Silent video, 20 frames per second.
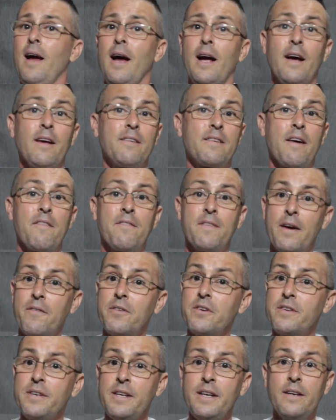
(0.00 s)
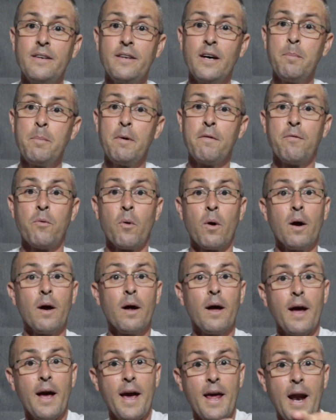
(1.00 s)
Because I've never seen it done before,
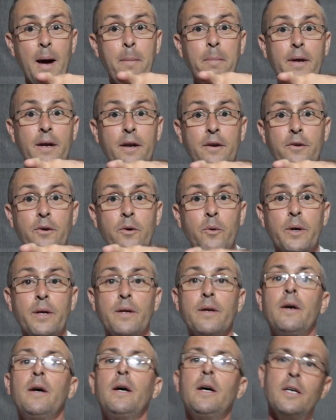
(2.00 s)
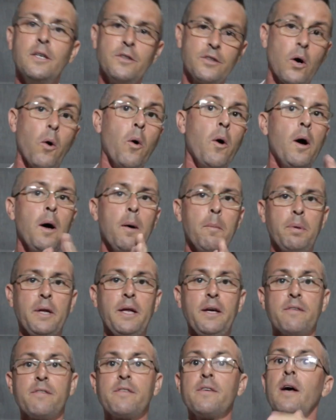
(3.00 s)
and I'm gonna do it. So
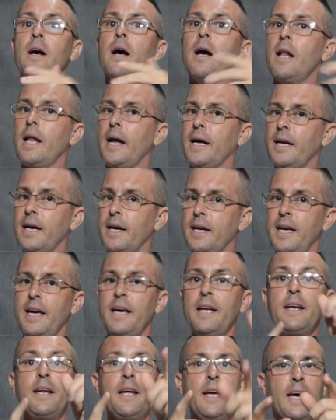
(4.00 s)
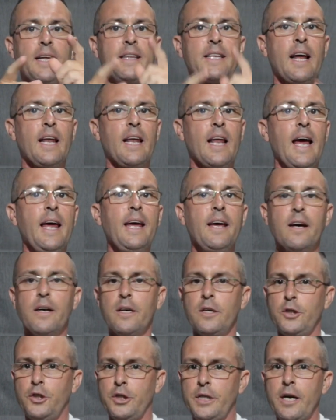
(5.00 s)
please, Like, again, hit that like,
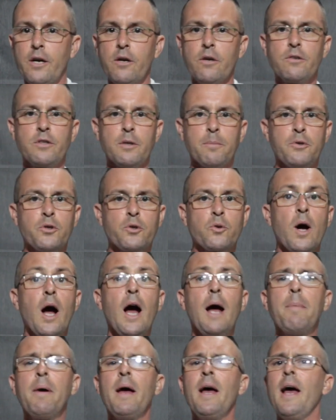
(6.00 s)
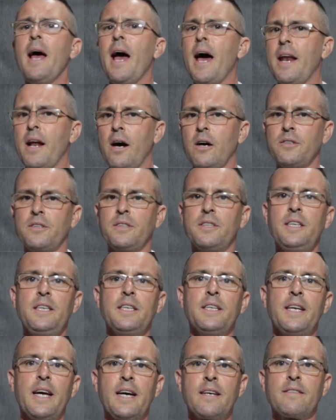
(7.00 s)
share, subscribe, and I'll see
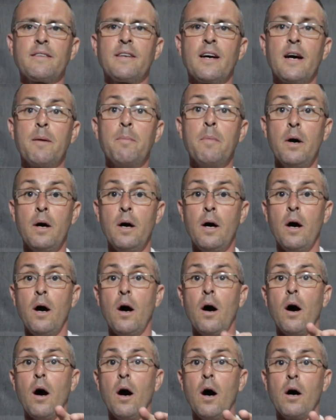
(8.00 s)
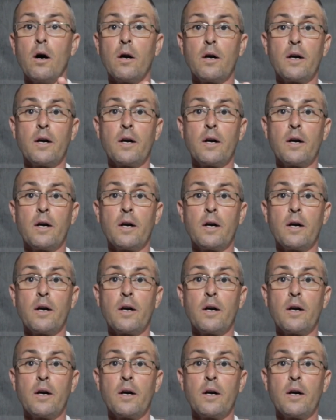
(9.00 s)
you next time on